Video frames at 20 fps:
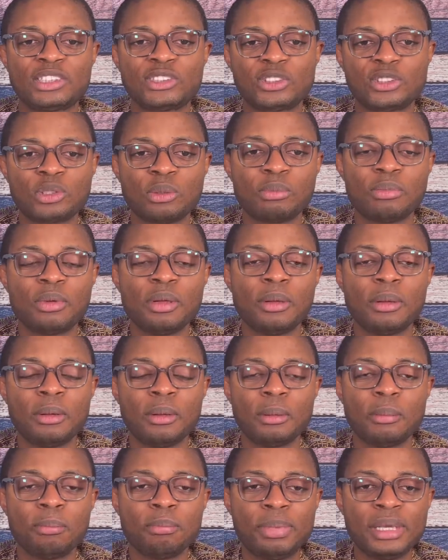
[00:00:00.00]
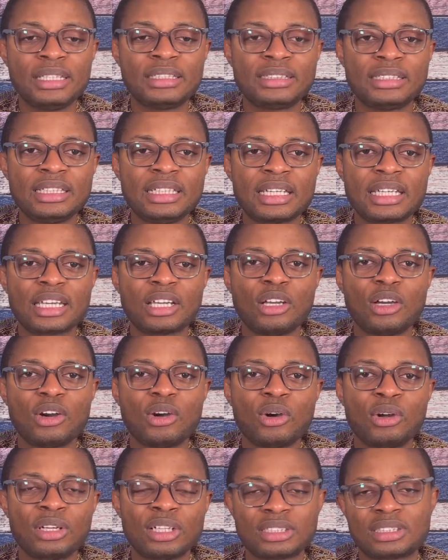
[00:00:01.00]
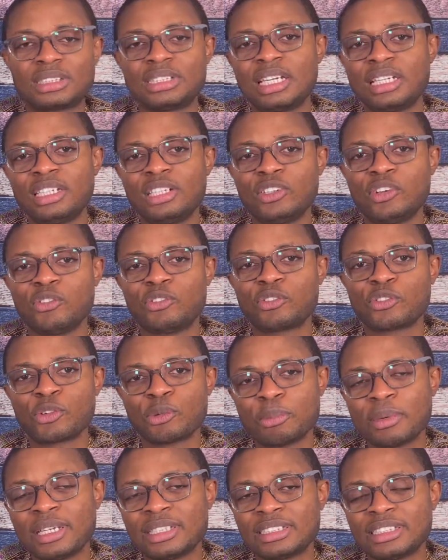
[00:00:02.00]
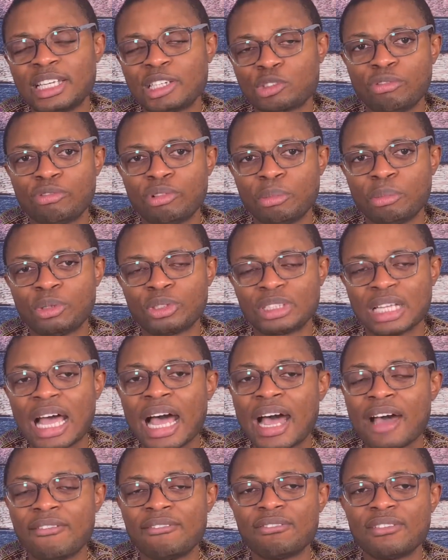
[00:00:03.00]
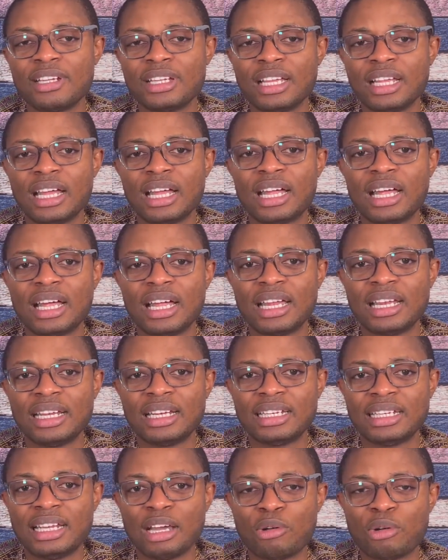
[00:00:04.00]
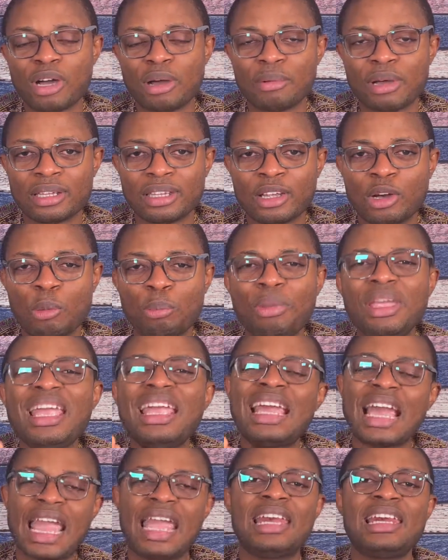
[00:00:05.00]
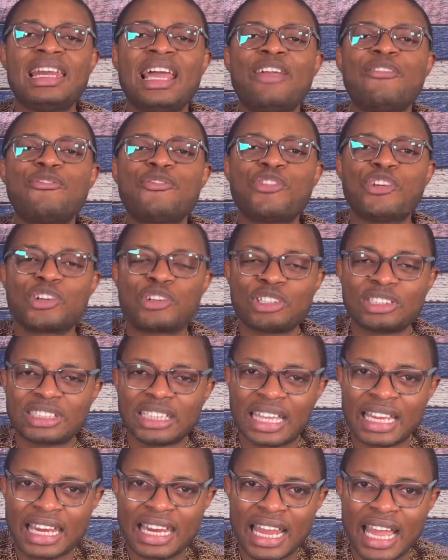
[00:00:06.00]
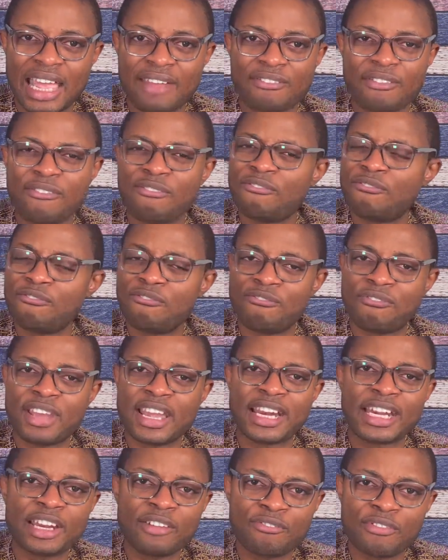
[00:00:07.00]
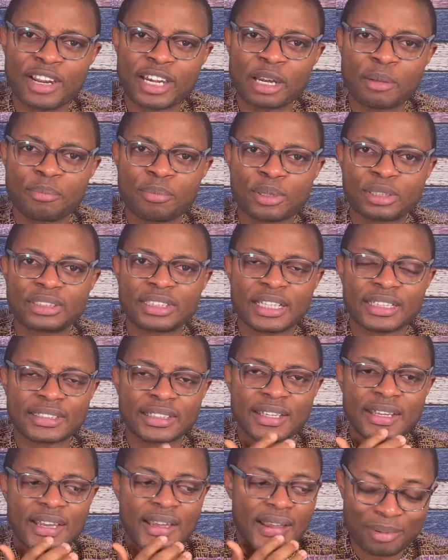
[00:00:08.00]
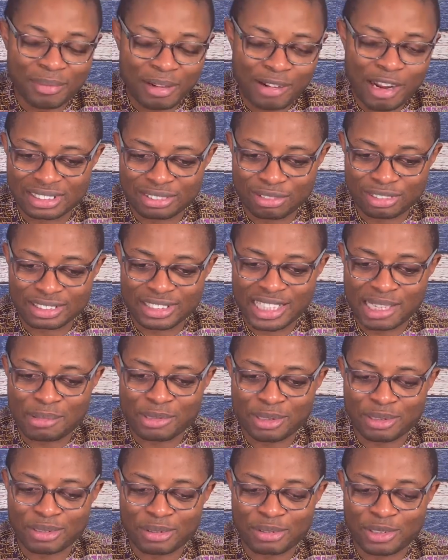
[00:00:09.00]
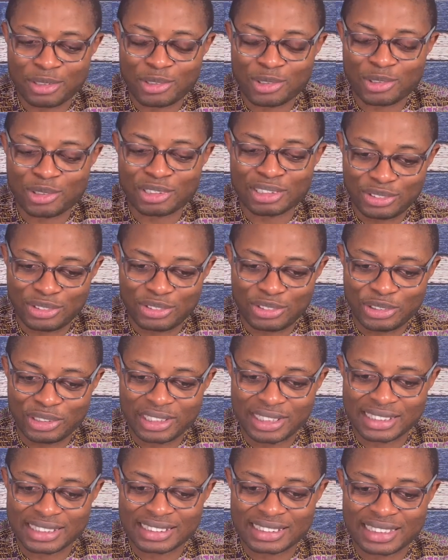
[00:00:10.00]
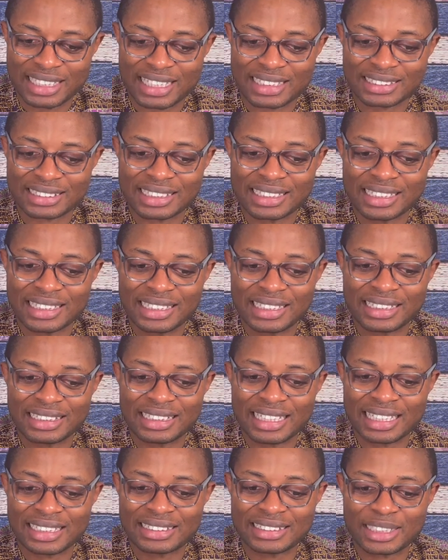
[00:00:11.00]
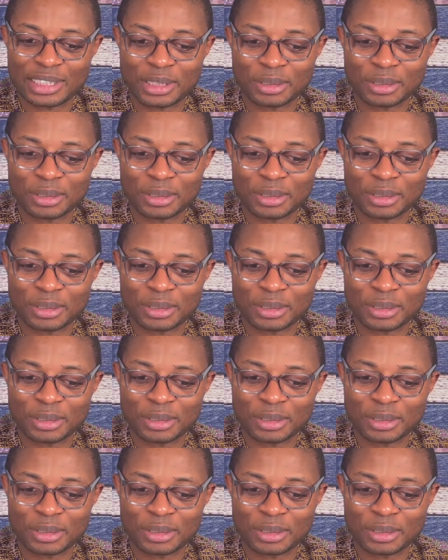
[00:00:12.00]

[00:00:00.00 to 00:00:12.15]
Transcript: some basic understanding of romance that we must have that will be a guideline for us in life. Very, very important. My wife was telling me something ago, doing a research, that